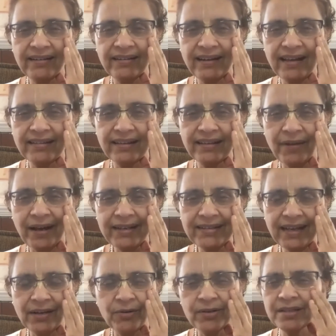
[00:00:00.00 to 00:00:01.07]
I think, white
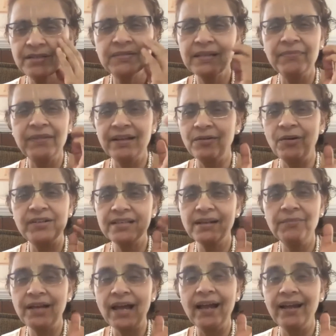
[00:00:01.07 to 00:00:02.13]
tiger or something, or
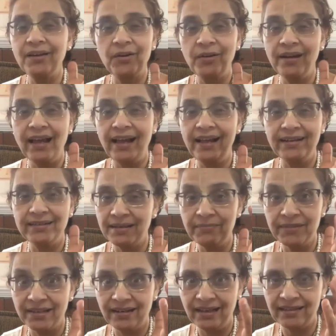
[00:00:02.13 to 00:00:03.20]
some tiger or lion,
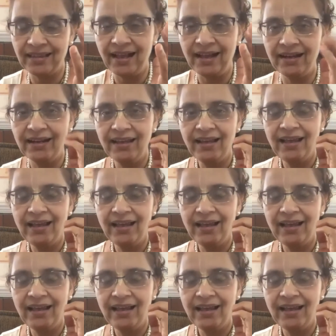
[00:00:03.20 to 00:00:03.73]
something like that.